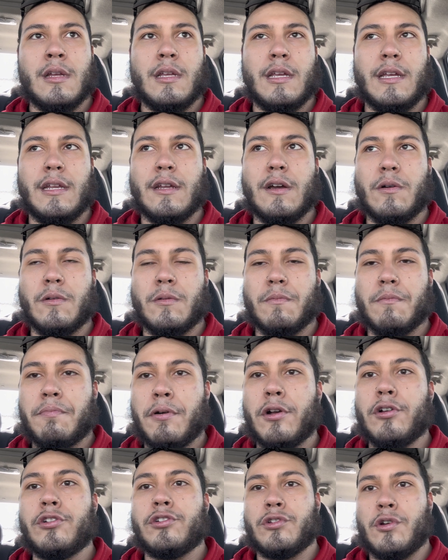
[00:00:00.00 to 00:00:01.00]
you know,
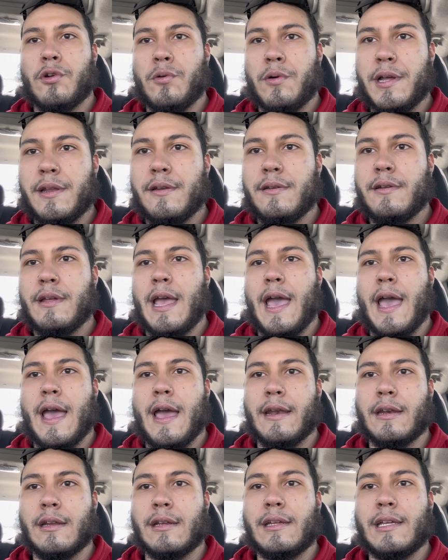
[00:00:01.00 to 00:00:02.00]
push through it
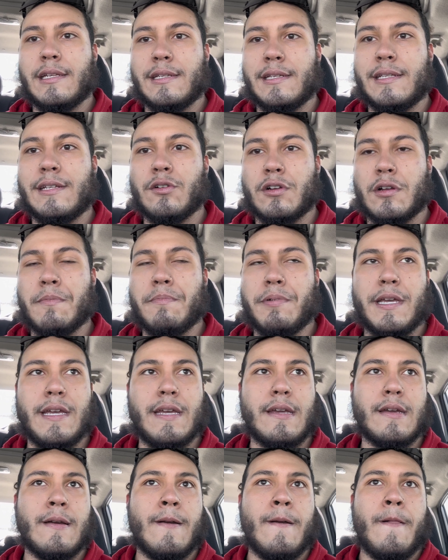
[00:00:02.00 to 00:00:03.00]
and still compete.